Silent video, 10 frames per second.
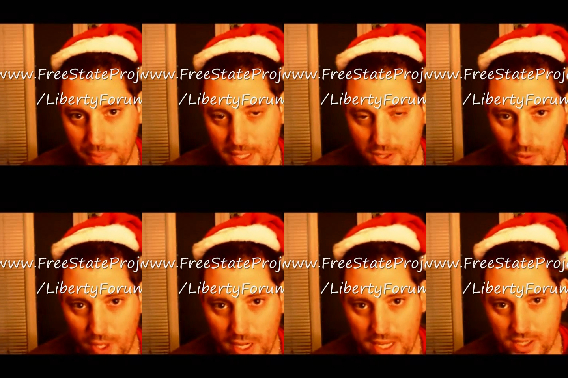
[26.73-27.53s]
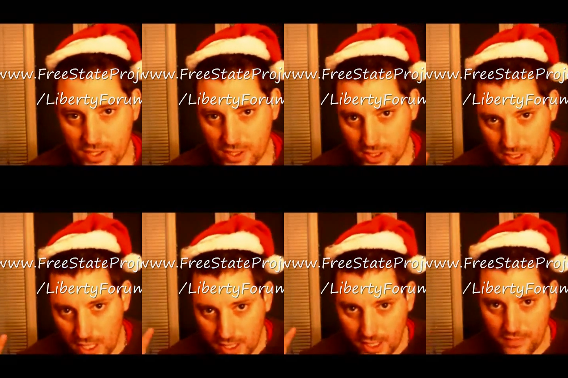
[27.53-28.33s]
best organized
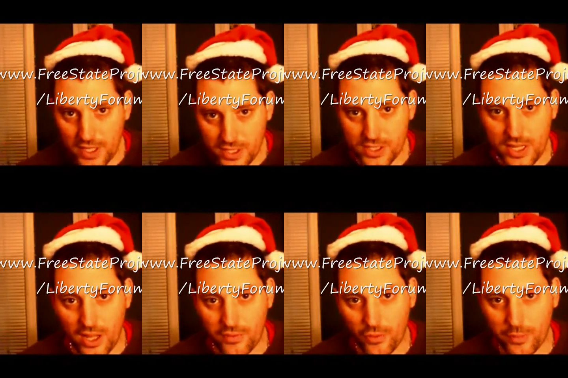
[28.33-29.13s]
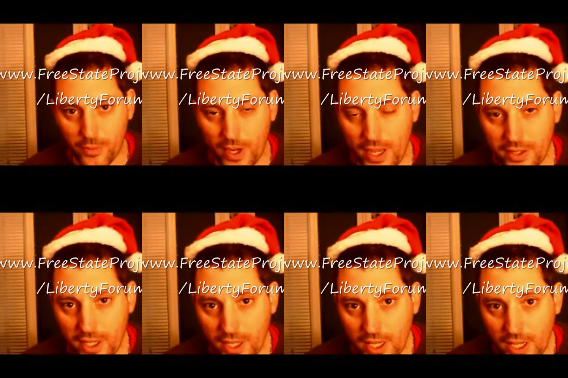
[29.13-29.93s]
convention-style forum around.
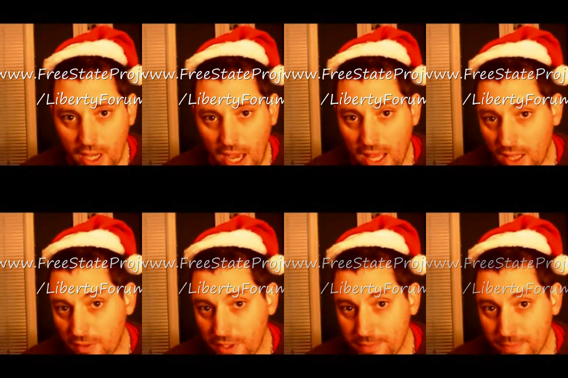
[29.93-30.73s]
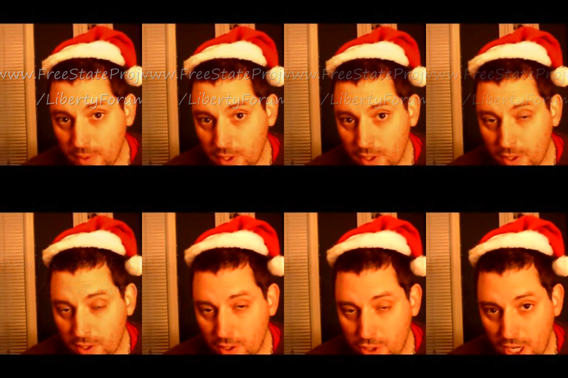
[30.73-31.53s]
I love it.
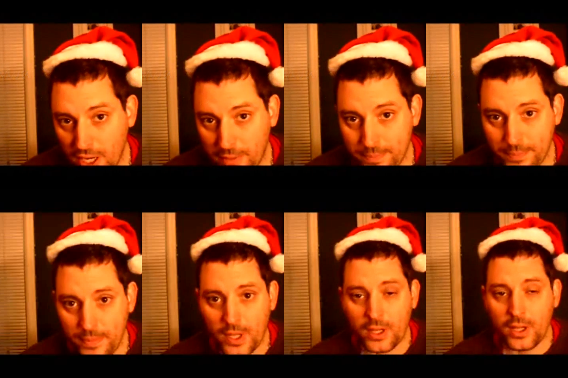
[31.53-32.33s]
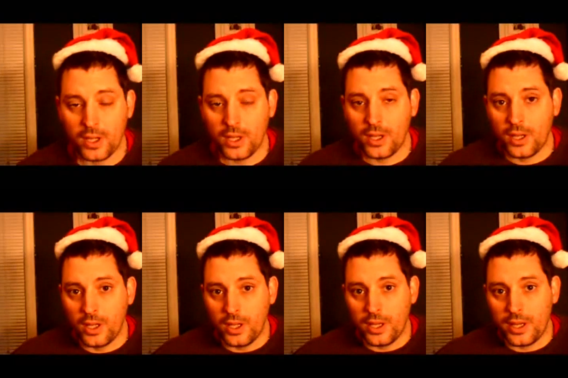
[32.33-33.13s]
Go check it out.
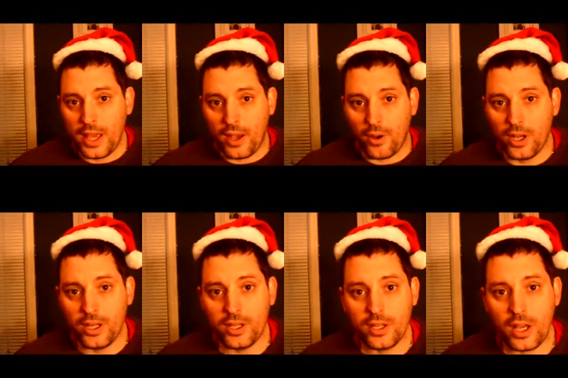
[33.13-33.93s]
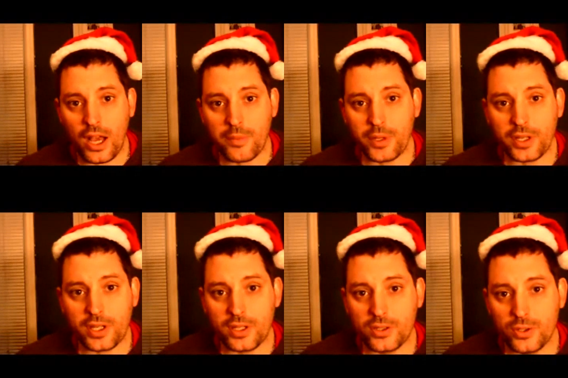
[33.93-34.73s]
Now, I'm going
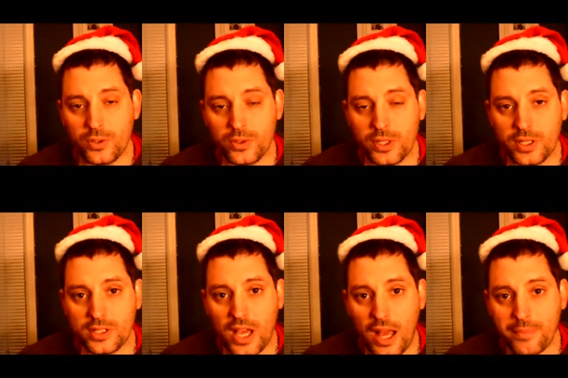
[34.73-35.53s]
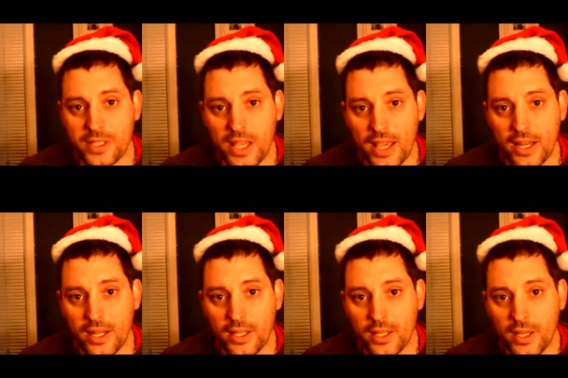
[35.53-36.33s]
to do the top
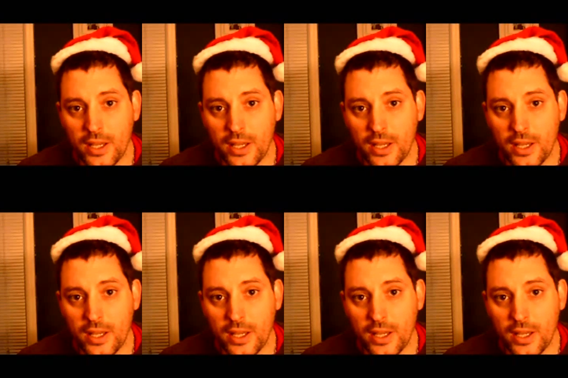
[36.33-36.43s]
10